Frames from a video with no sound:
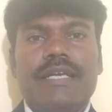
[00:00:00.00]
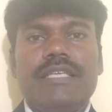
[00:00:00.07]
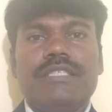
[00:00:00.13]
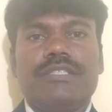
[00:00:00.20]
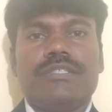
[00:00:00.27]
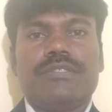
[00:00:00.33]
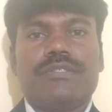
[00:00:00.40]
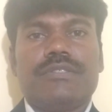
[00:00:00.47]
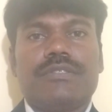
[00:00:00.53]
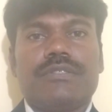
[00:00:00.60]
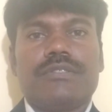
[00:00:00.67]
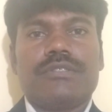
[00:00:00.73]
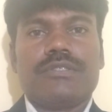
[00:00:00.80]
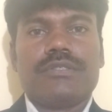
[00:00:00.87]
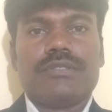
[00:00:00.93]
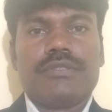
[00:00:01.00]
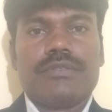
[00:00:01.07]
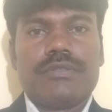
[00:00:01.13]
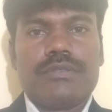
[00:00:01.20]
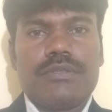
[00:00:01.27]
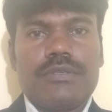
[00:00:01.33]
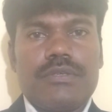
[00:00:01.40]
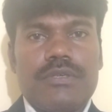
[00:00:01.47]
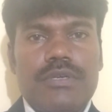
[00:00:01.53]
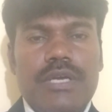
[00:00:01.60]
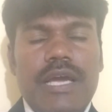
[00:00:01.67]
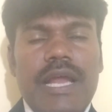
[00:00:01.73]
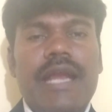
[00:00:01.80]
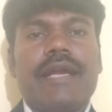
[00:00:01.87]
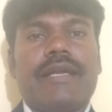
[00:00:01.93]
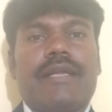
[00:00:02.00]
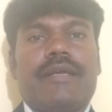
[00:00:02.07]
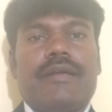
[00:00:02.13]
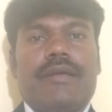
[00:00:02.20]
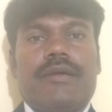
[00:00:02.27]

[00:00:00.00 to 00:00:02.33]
is correct,